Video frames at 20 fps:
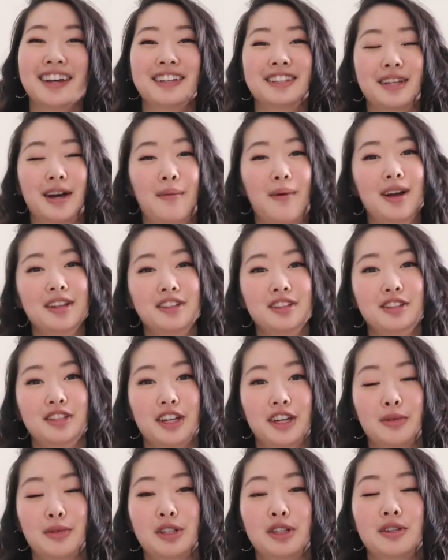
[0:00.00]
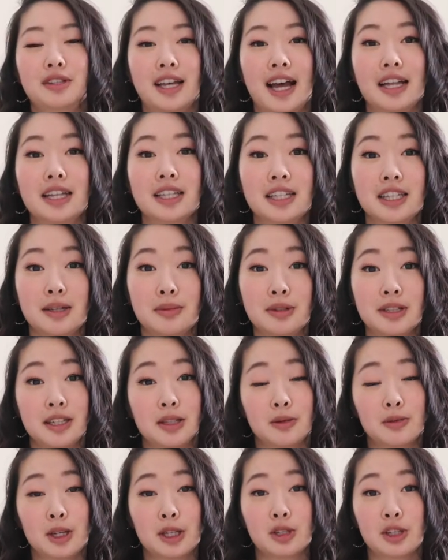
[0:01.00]
So I want to share with you 10 tips,
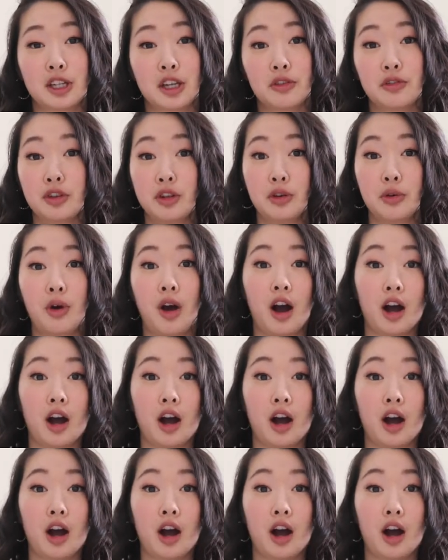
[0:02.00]
especially if you